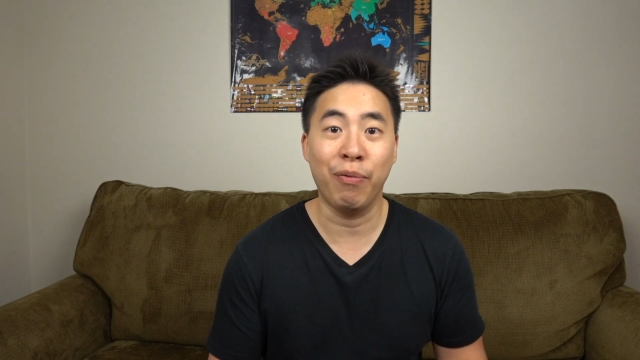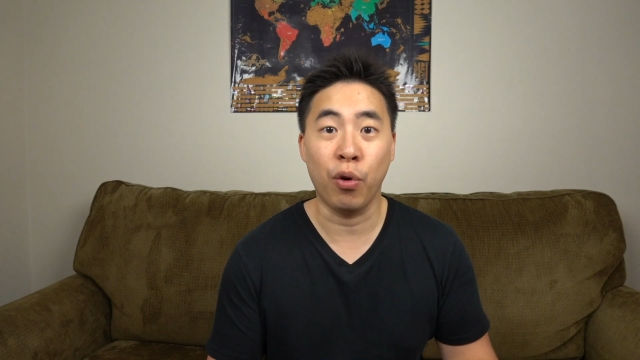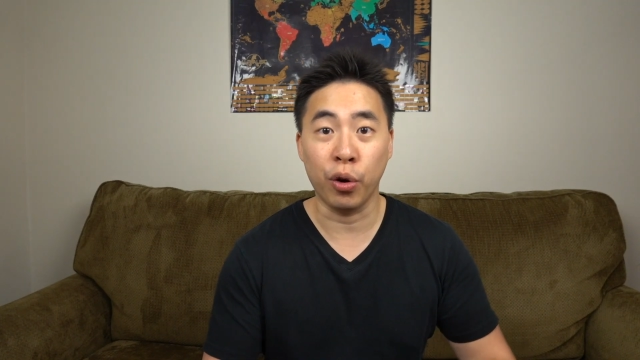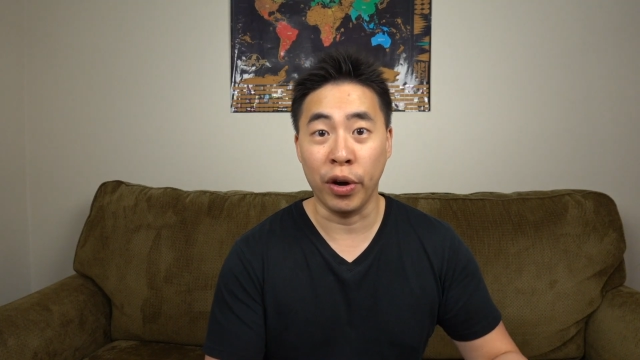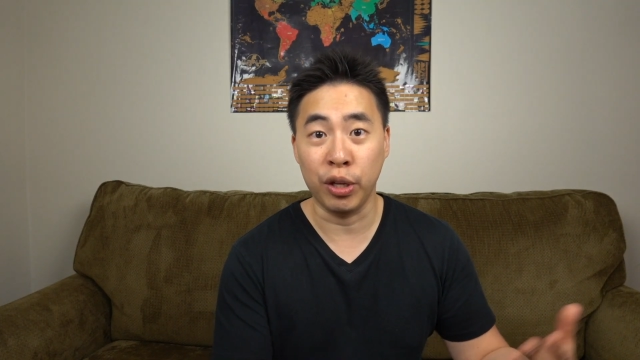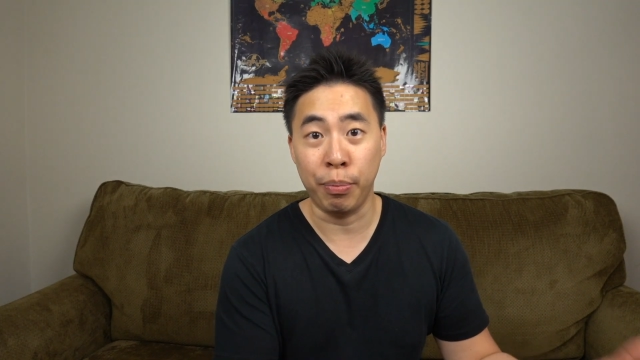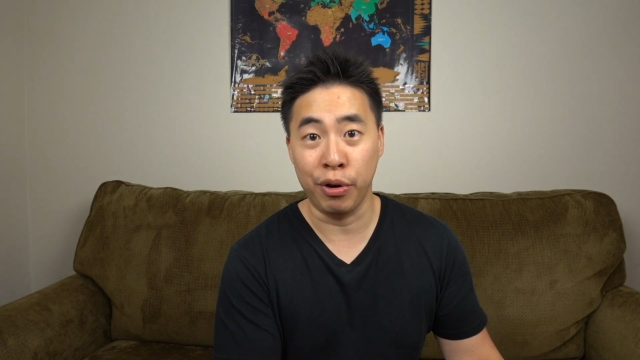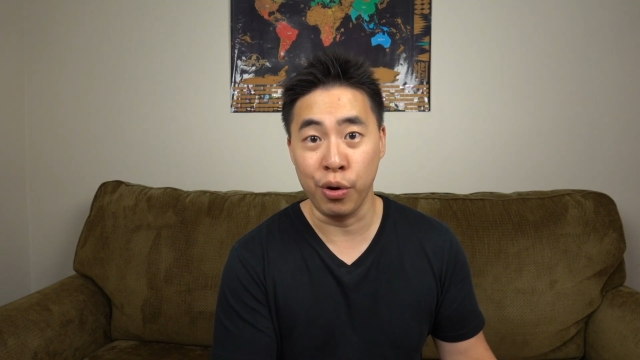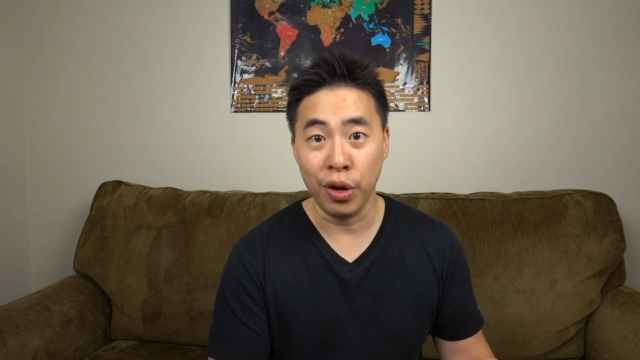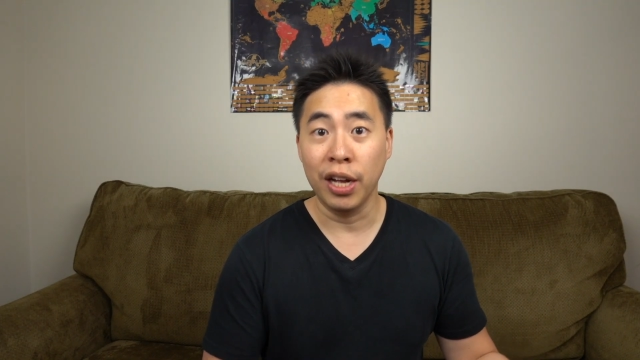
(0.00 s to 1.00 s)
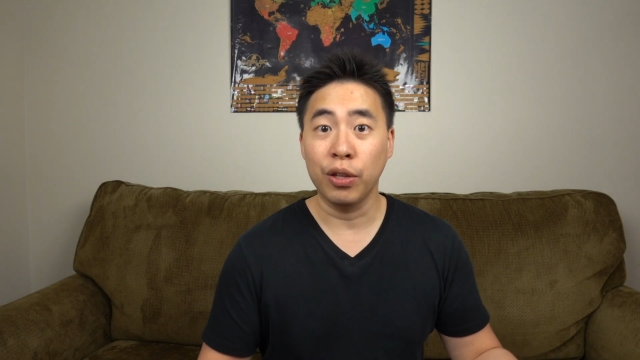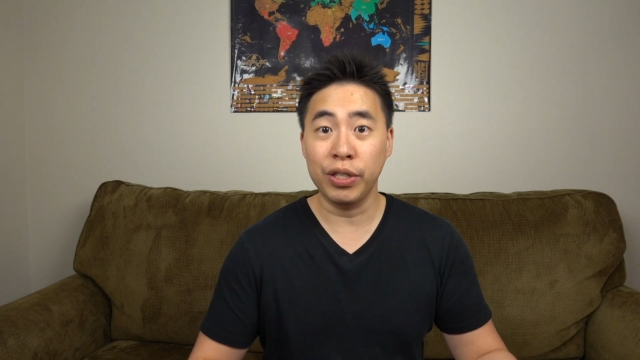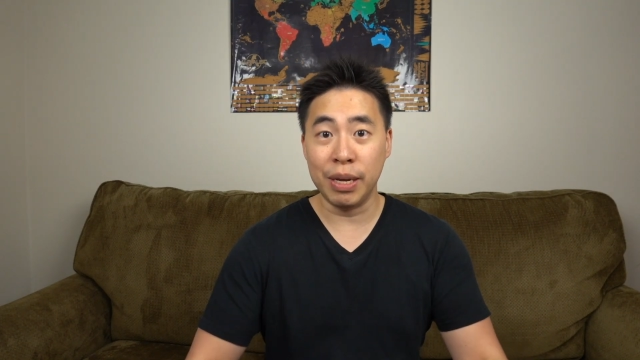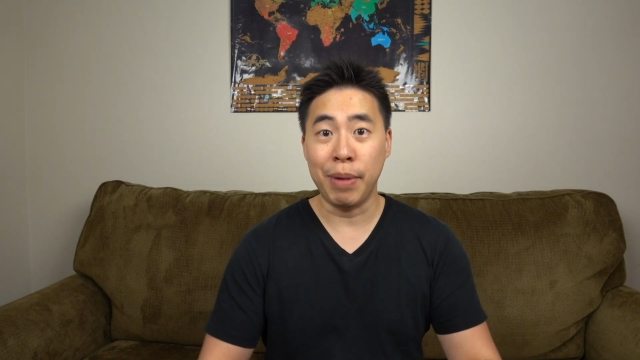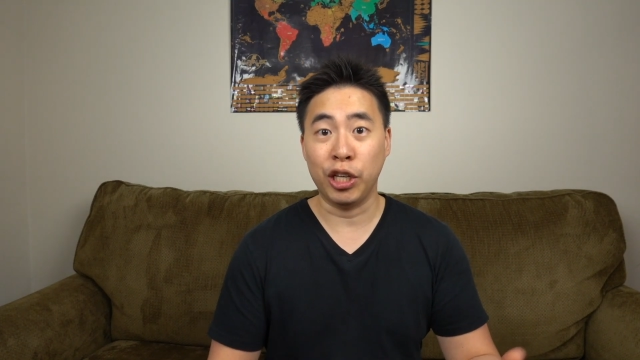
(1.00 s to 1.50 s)
before going to Peru to
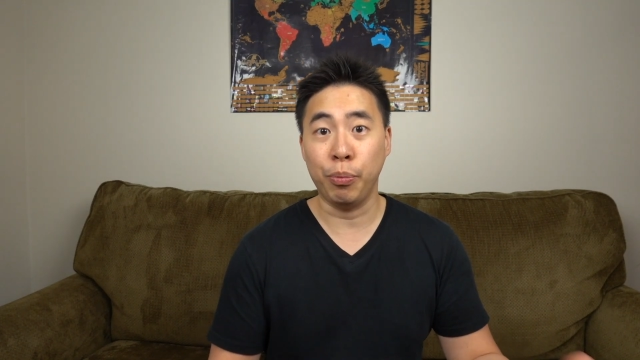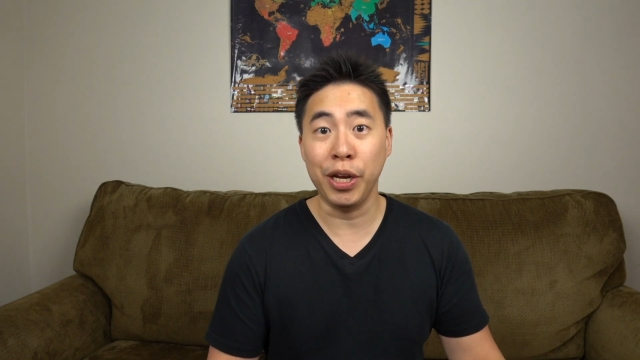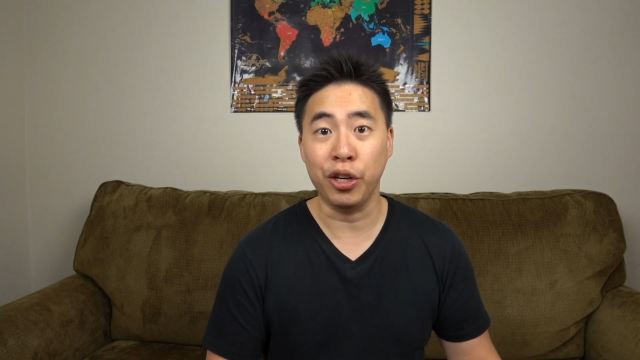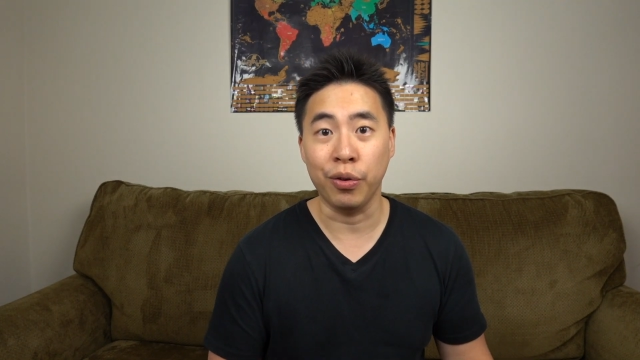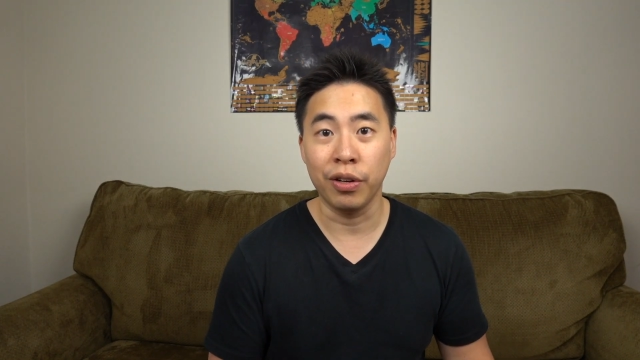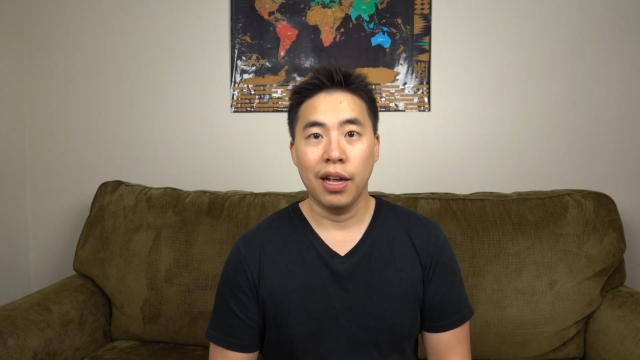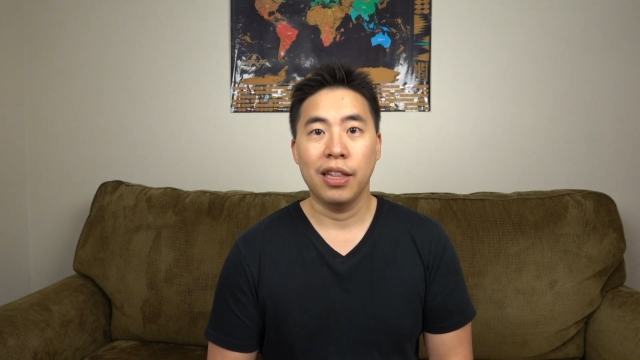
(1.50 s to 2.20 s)
see Machu Picchu.